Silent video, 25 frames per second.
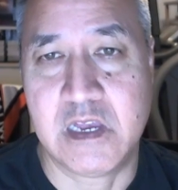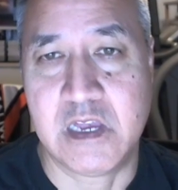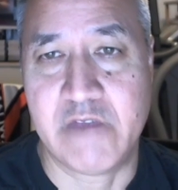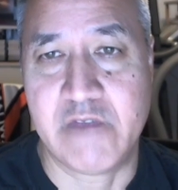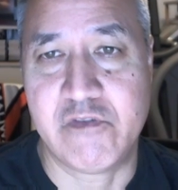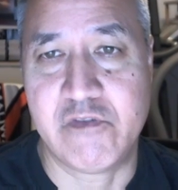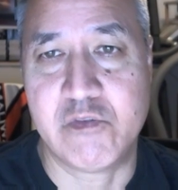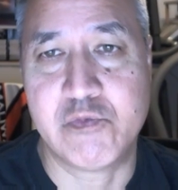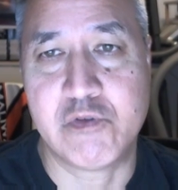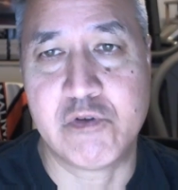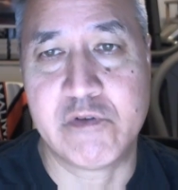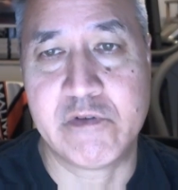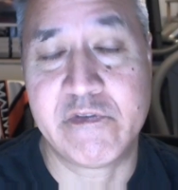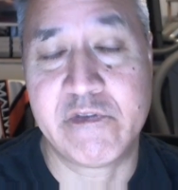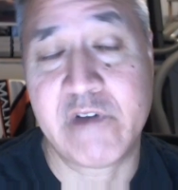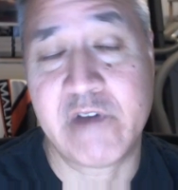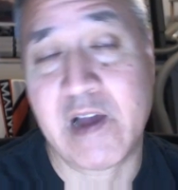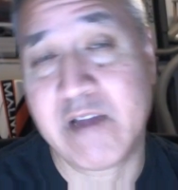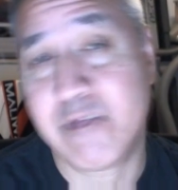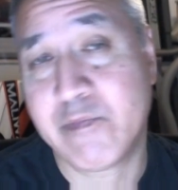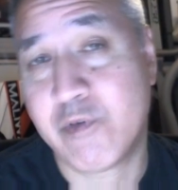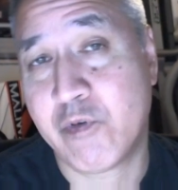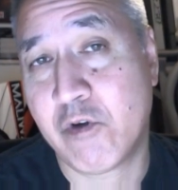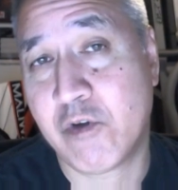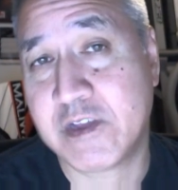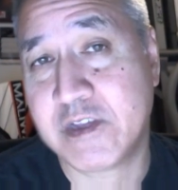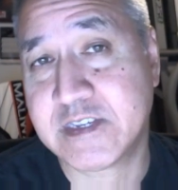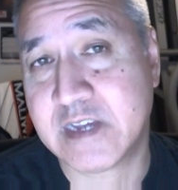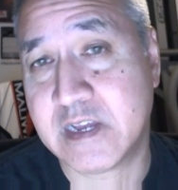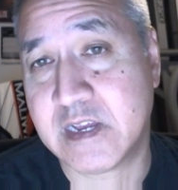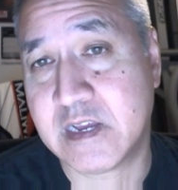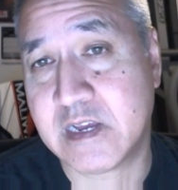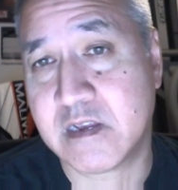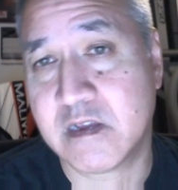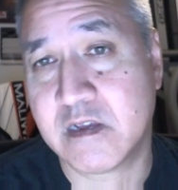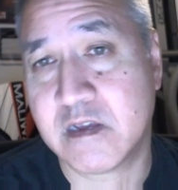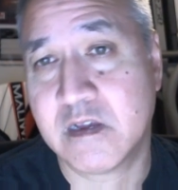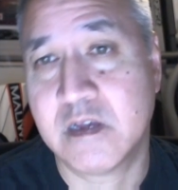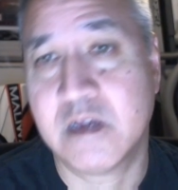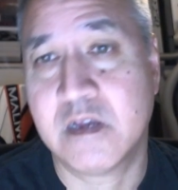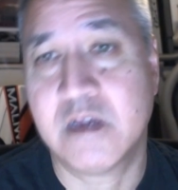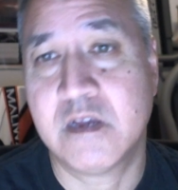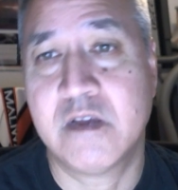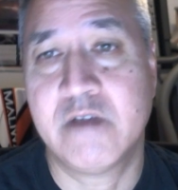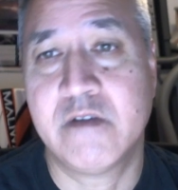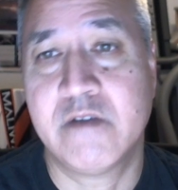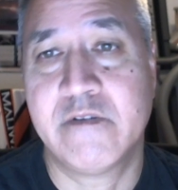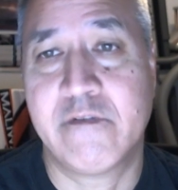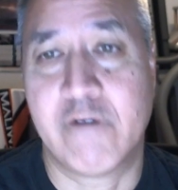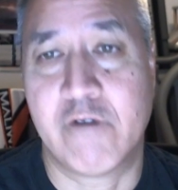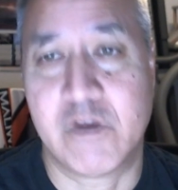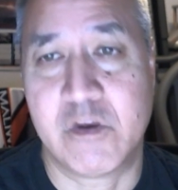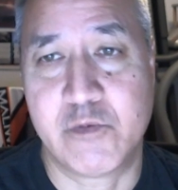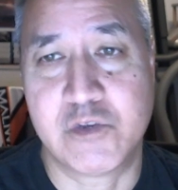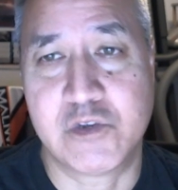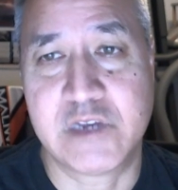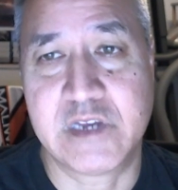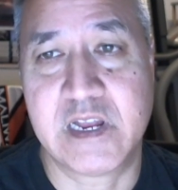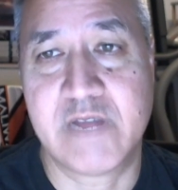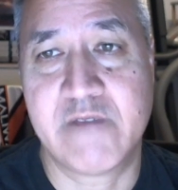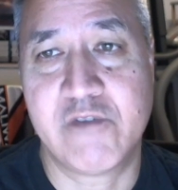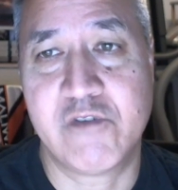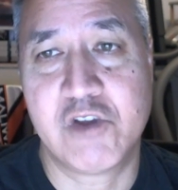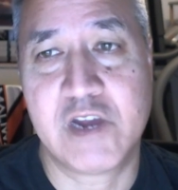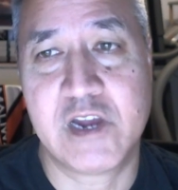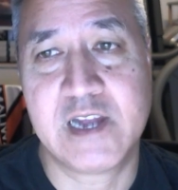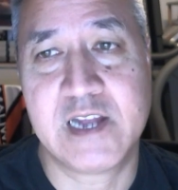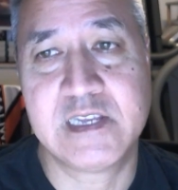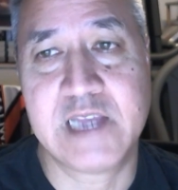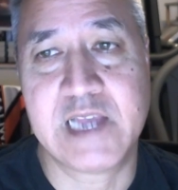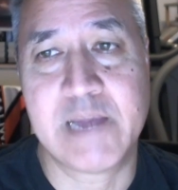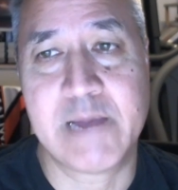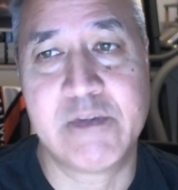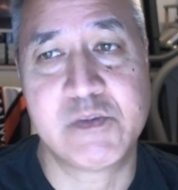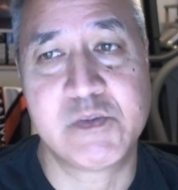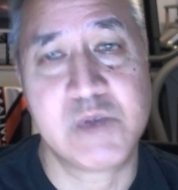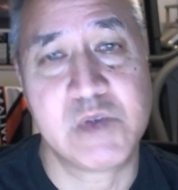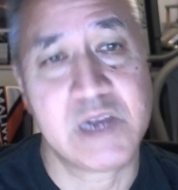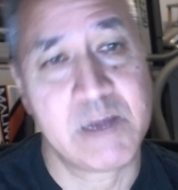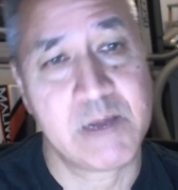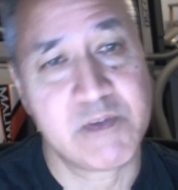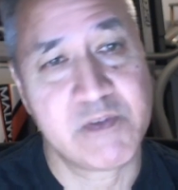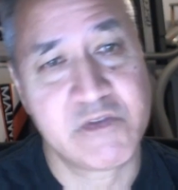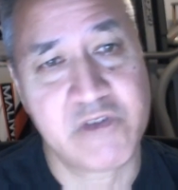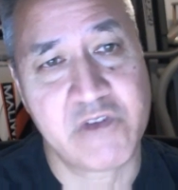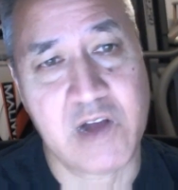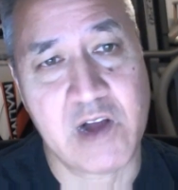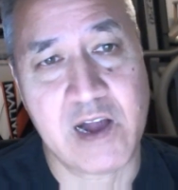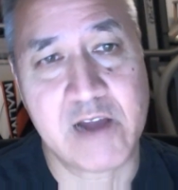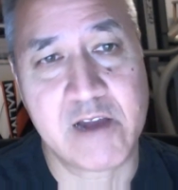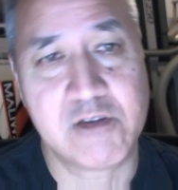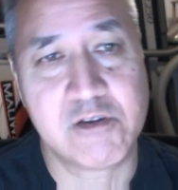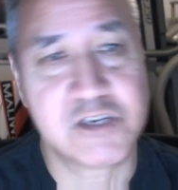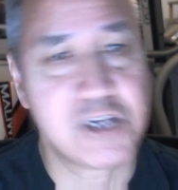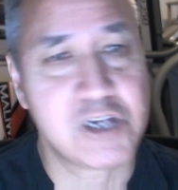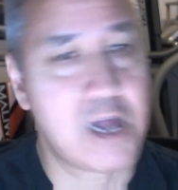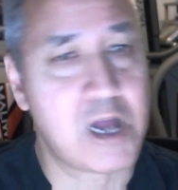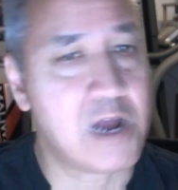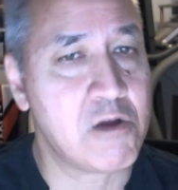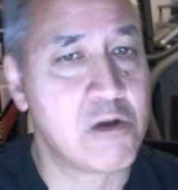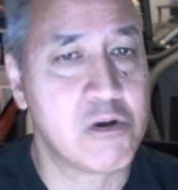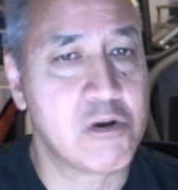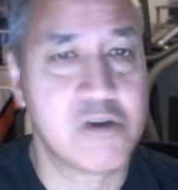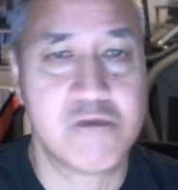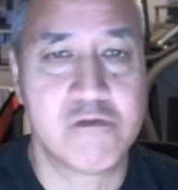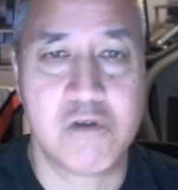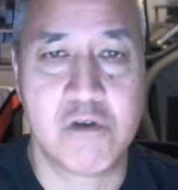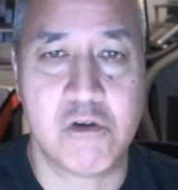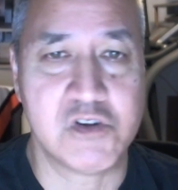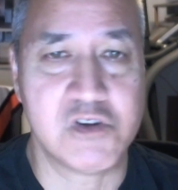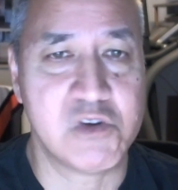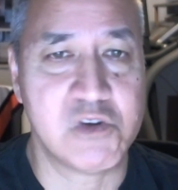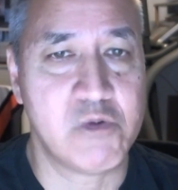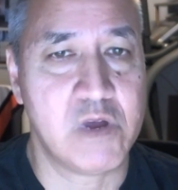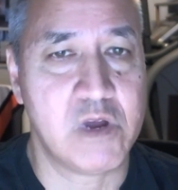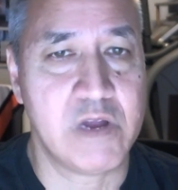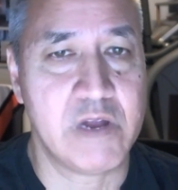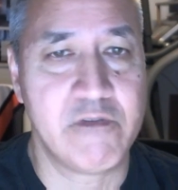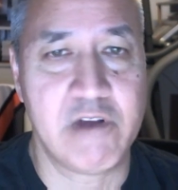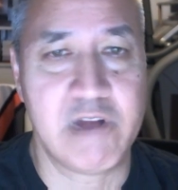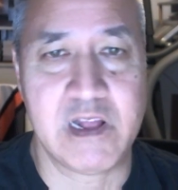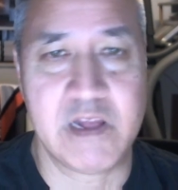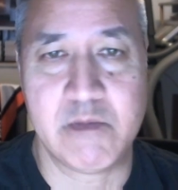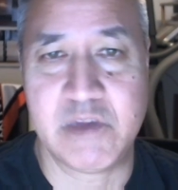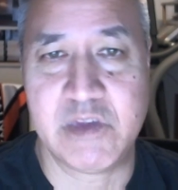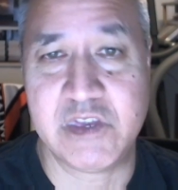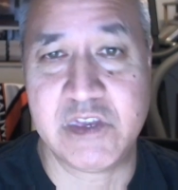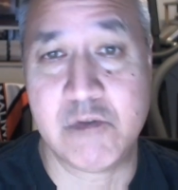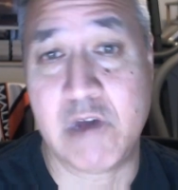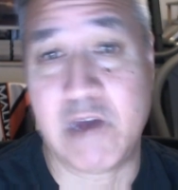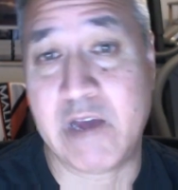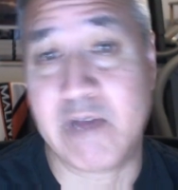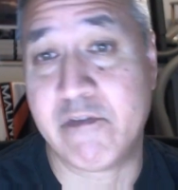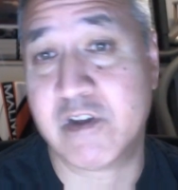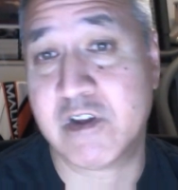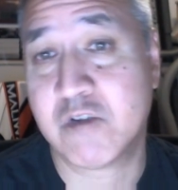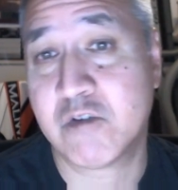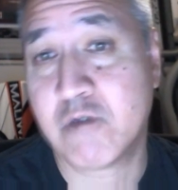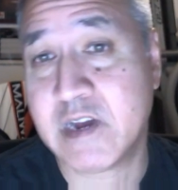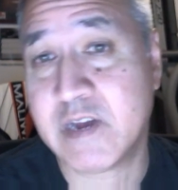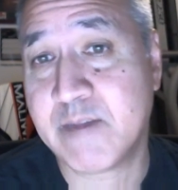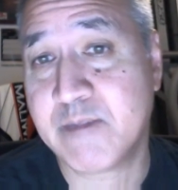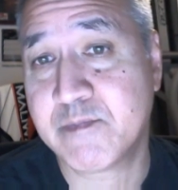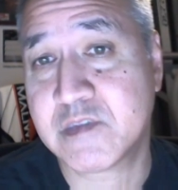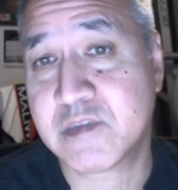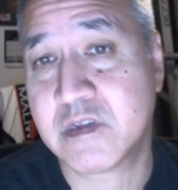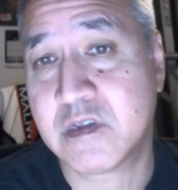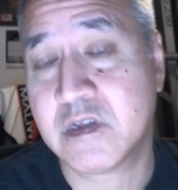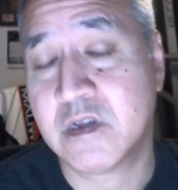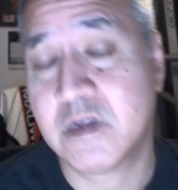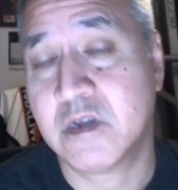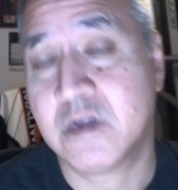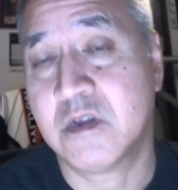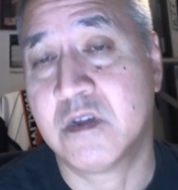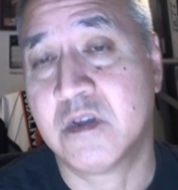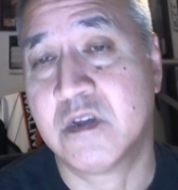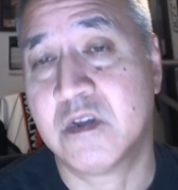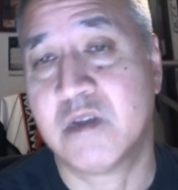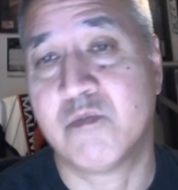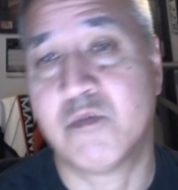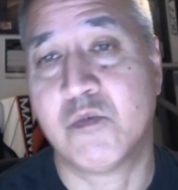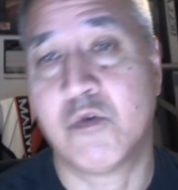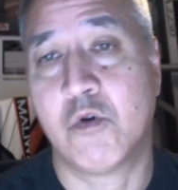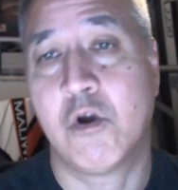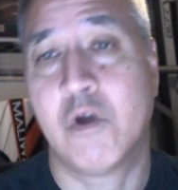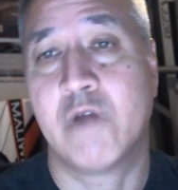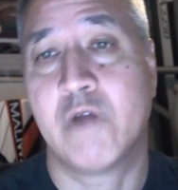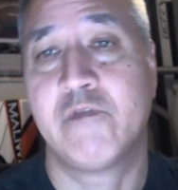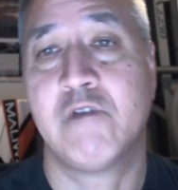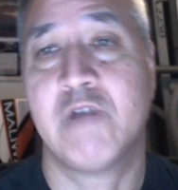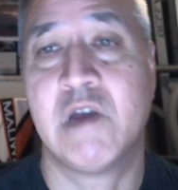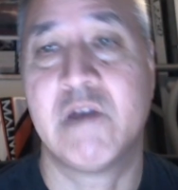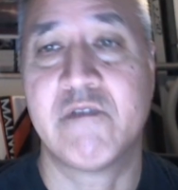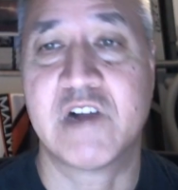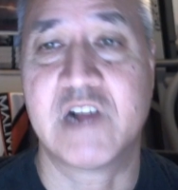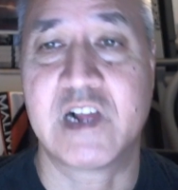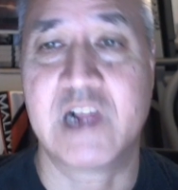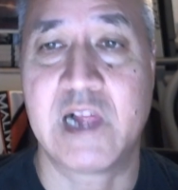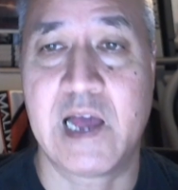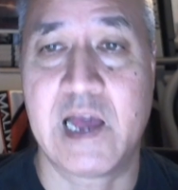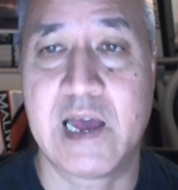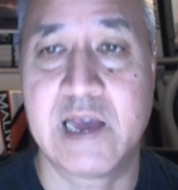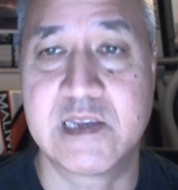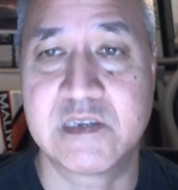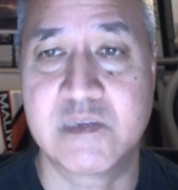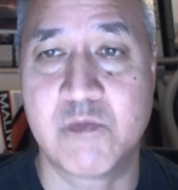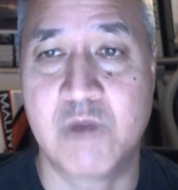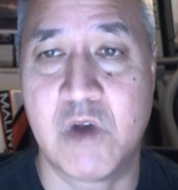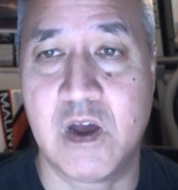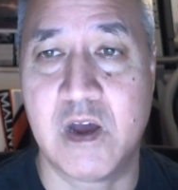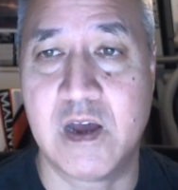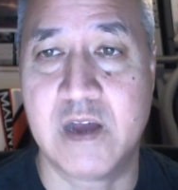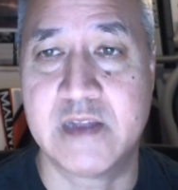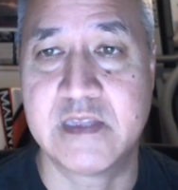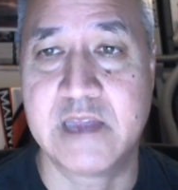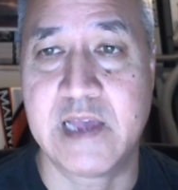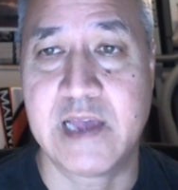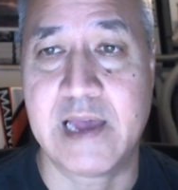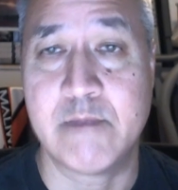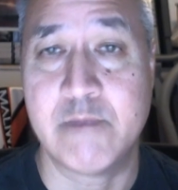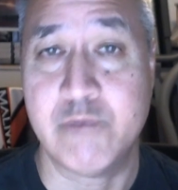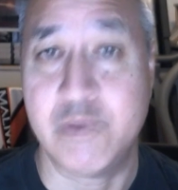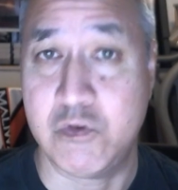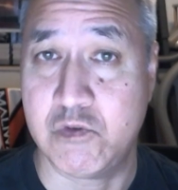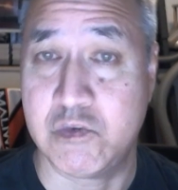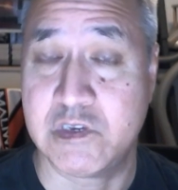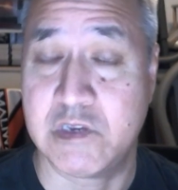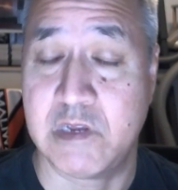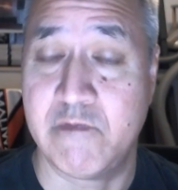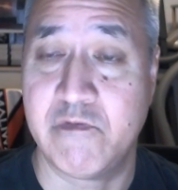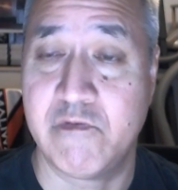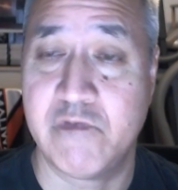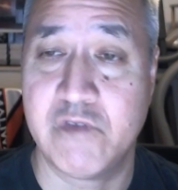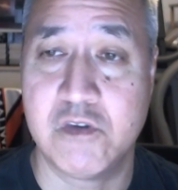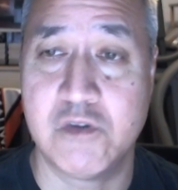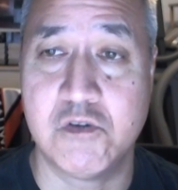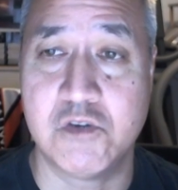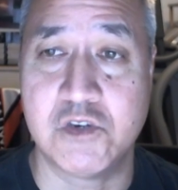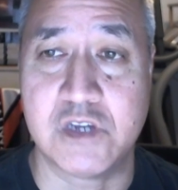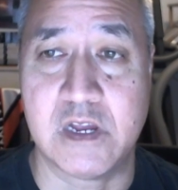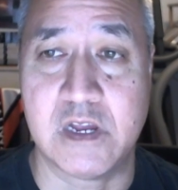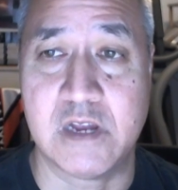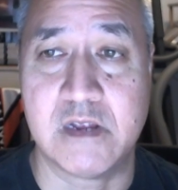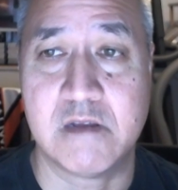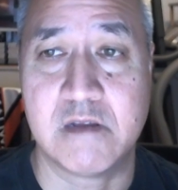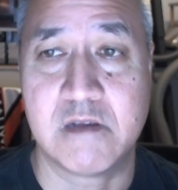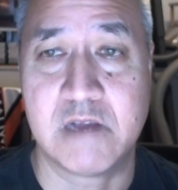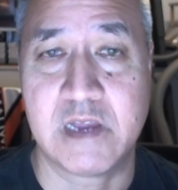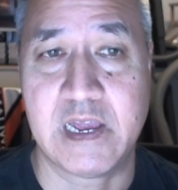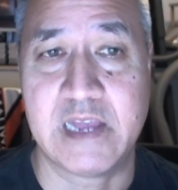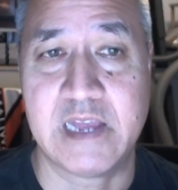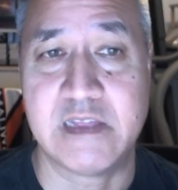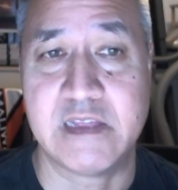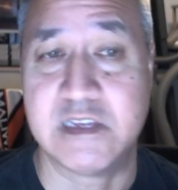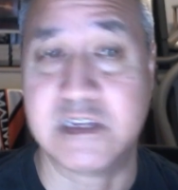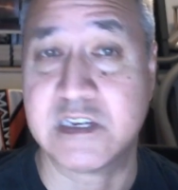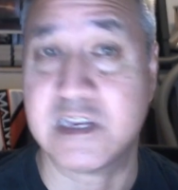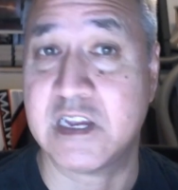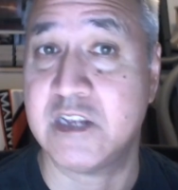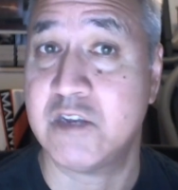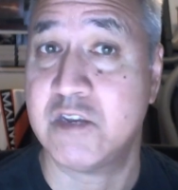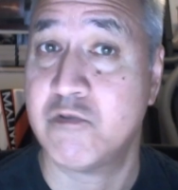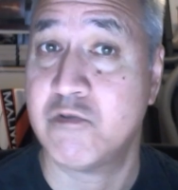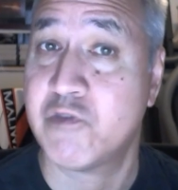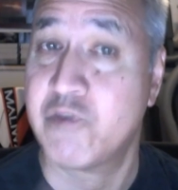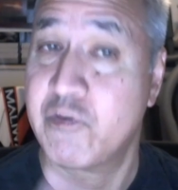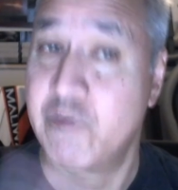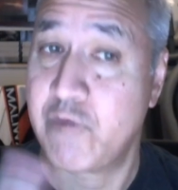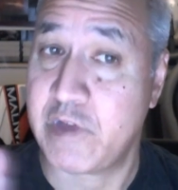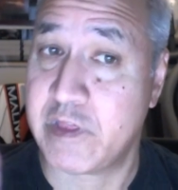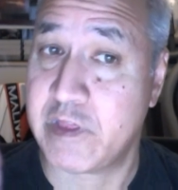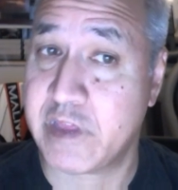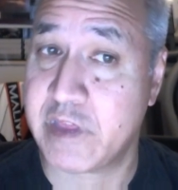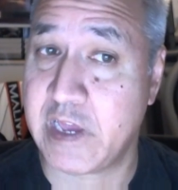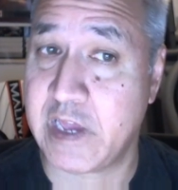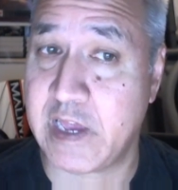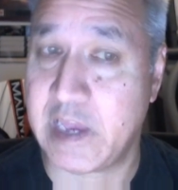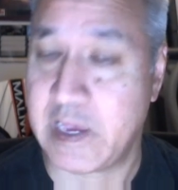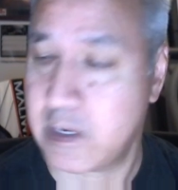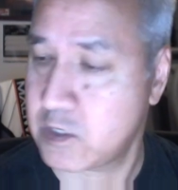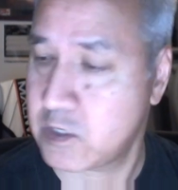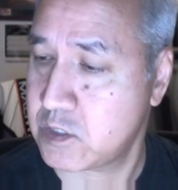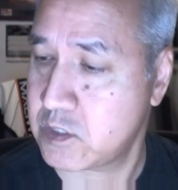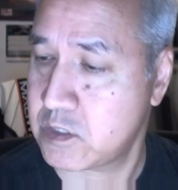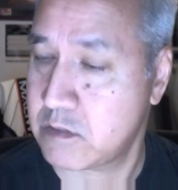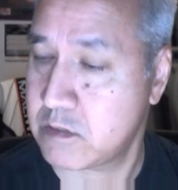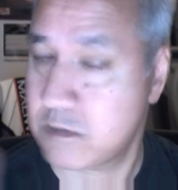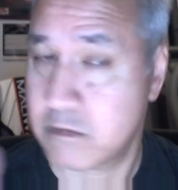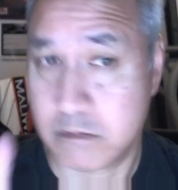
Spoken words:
if you put 5 points in it, 40% of your gun damage becomes fire, shock, or corrosion, whatever element you have equipped. More if you have a class mod that boosts Infusion. Okay, this can do 3 things.